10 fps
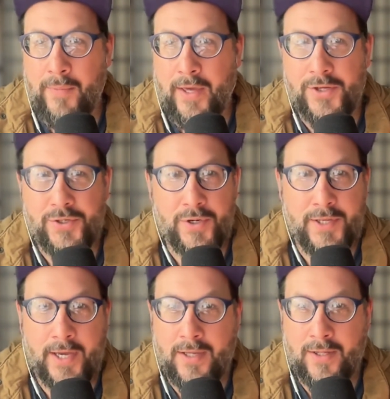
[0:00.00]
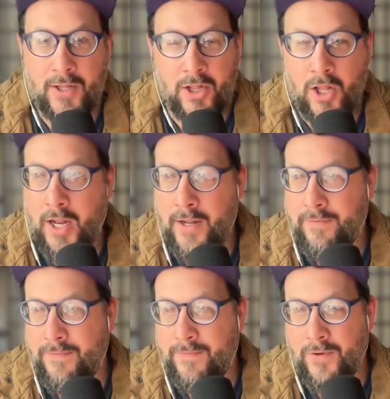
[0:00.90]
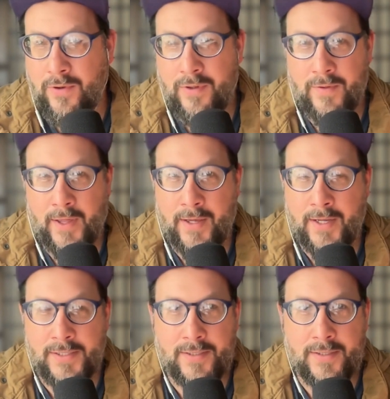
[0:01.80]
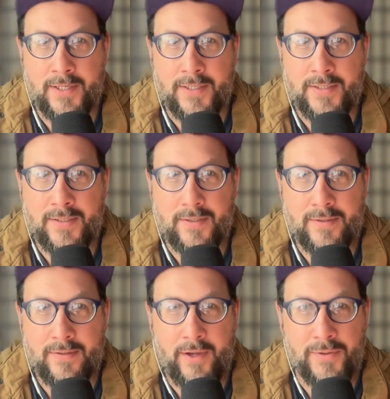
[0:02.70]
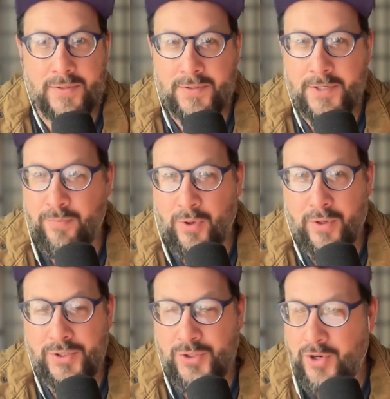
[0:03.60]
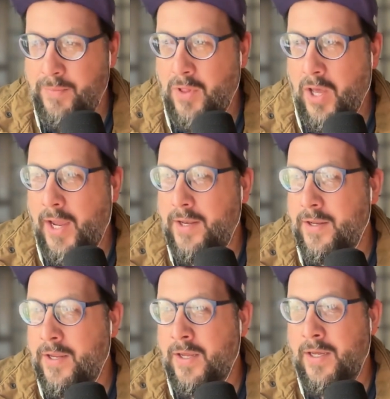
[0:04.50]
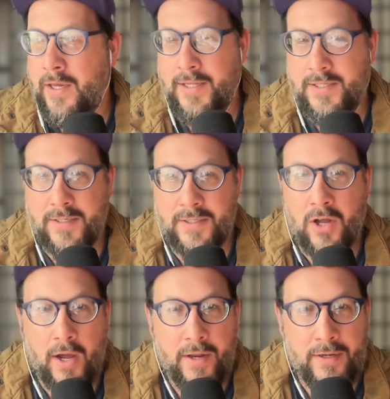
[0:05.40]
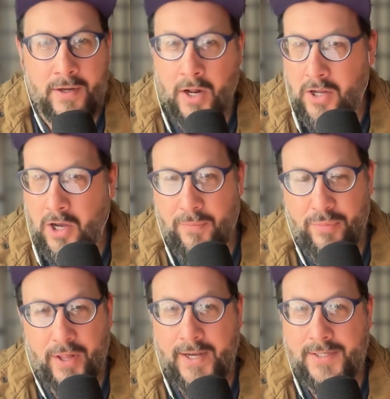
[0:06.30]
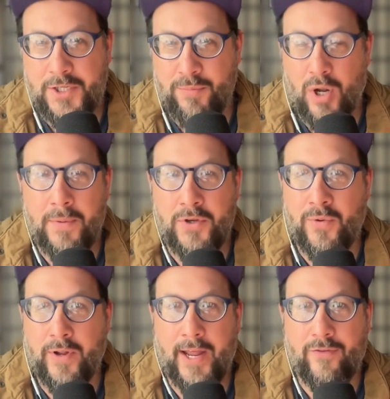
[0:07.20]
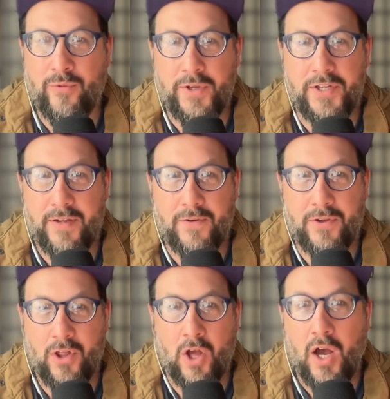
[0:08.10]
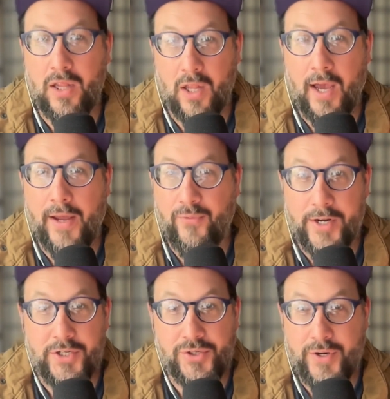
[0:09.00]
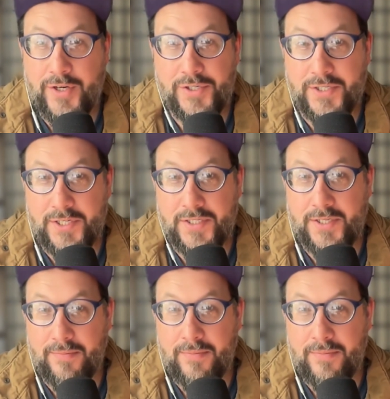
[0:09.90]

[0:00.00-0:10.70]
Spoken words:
Making sure is like a lot of like it's simple and streamlined. It's not complex. You probably don't want to have a really difficult online registration system.